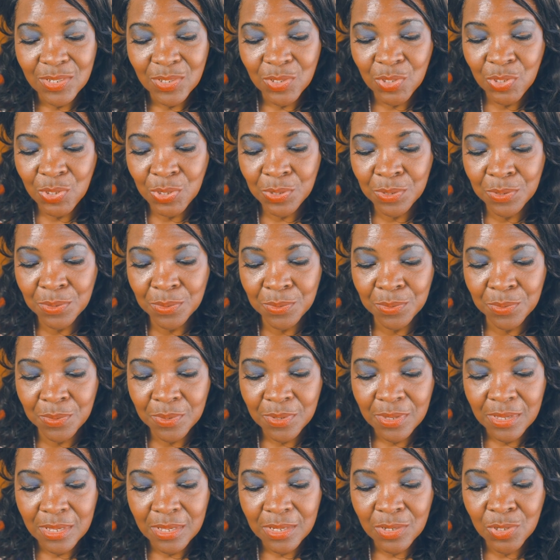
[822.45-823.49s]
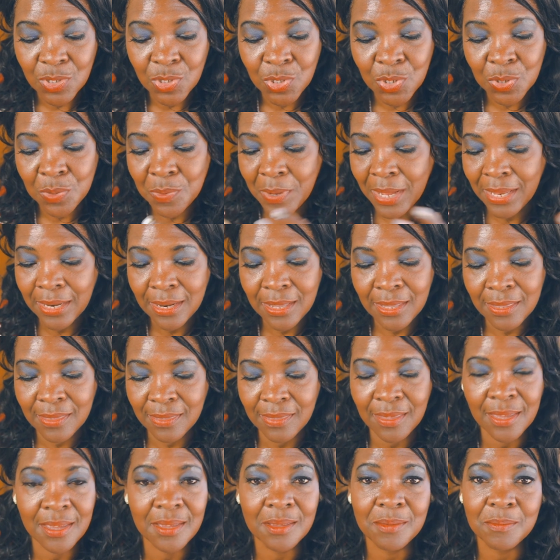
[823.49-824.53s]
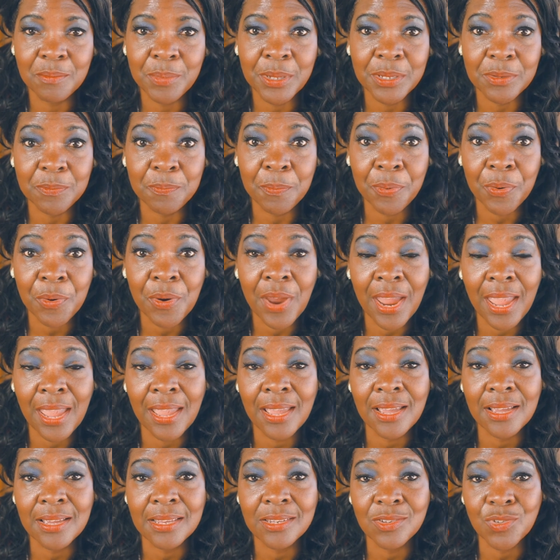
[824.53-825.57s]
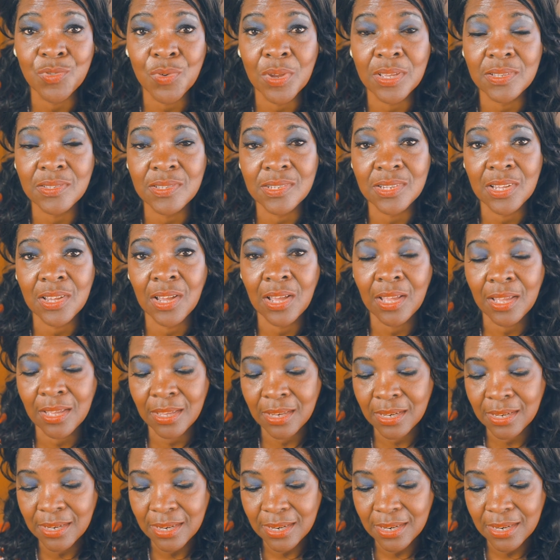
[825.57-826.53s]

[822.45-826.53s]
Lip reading: to do anything but pray and trust God,